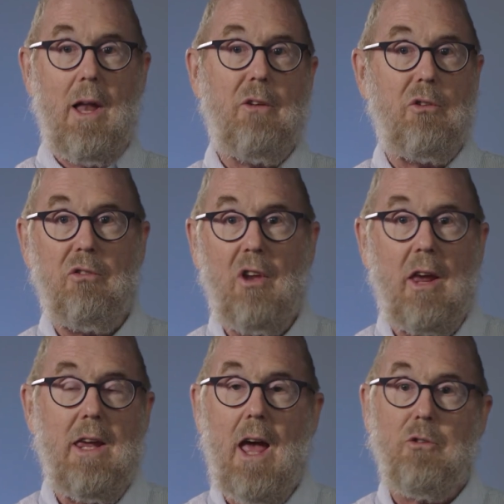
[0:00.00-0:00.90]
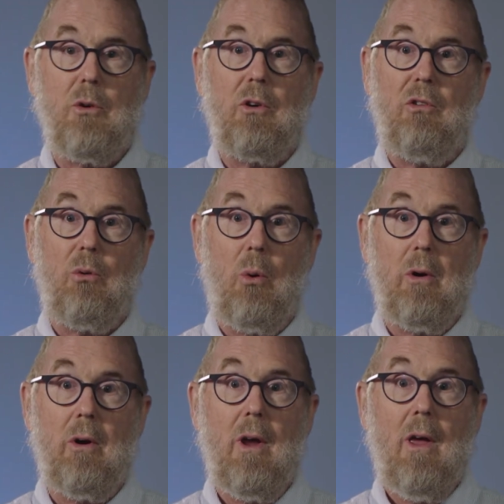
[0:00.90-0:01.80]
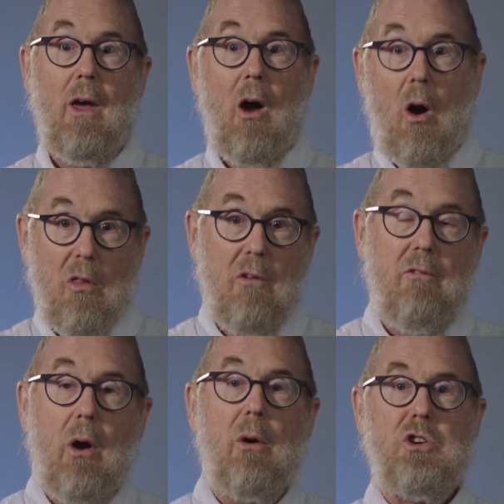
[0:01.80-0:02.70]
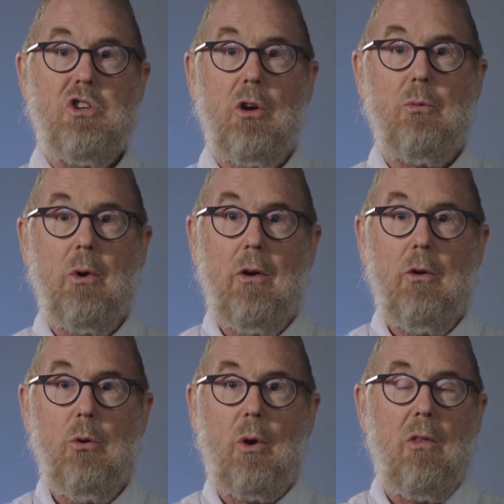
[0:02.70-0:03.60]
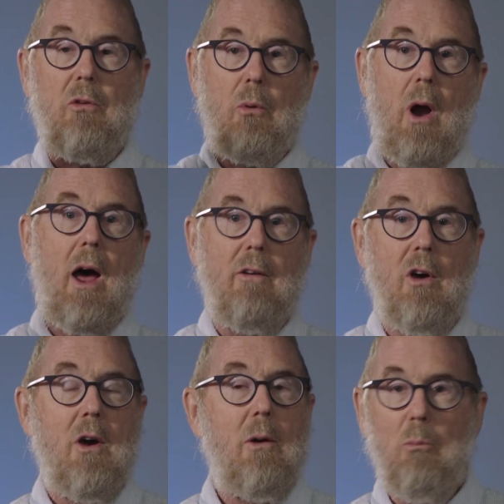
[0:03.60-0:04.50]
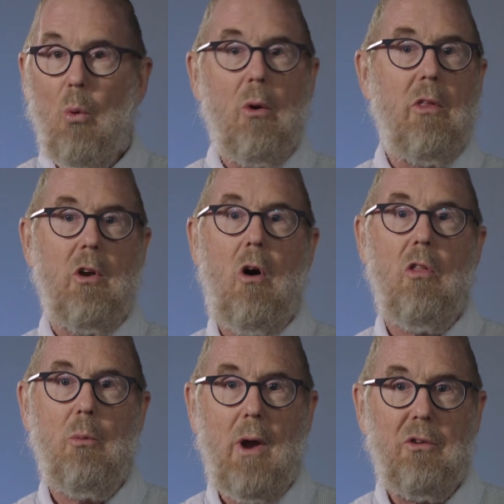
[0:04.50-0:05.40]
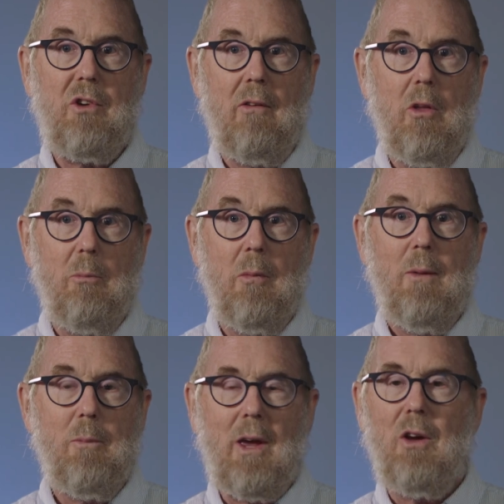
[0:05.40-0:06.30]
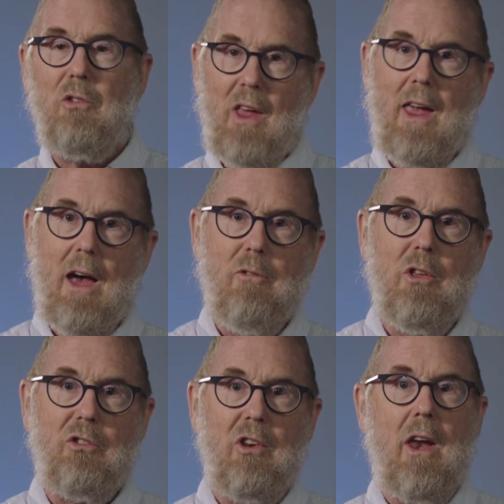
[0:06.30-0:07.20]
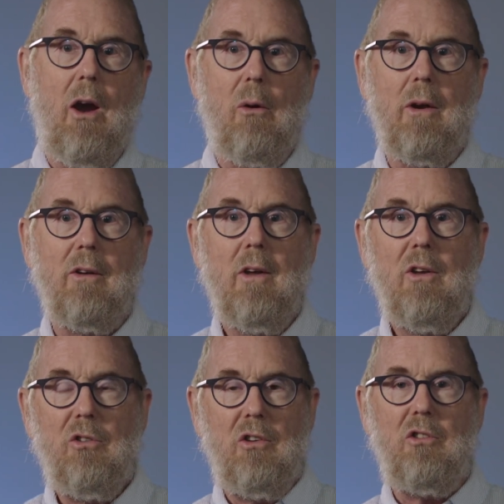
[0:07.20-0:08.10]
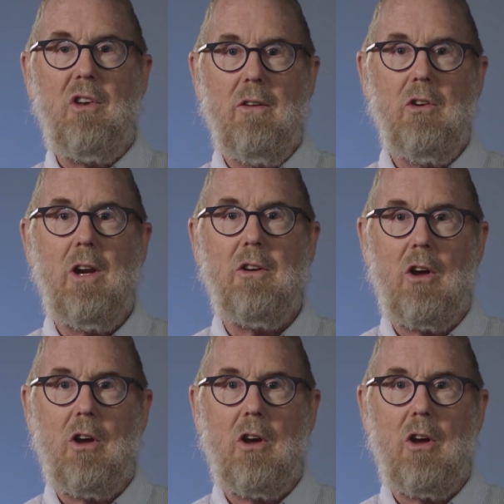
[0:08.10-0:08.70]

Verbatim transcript: lots of psychiatric disorder, are the very children who can thrive more than all the rest of them because they have this inherent sensitivity to